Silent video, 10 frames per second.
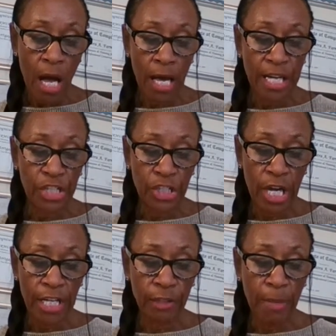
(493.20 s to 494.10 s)
A
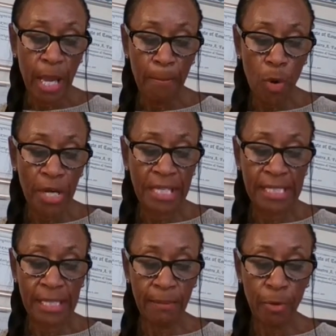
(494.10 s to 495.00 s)
judge may appoint
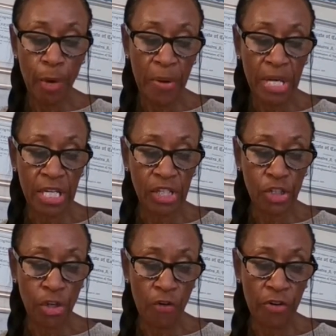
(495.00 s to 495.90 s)
a temporary
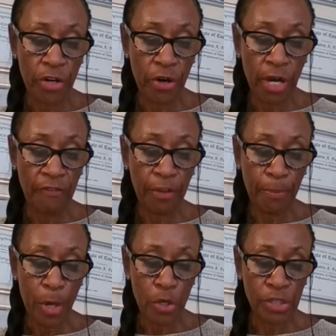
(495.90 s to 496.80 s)
conservator of the
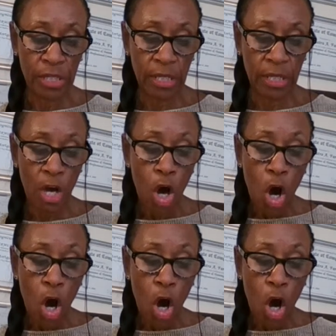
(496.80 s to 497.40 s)
person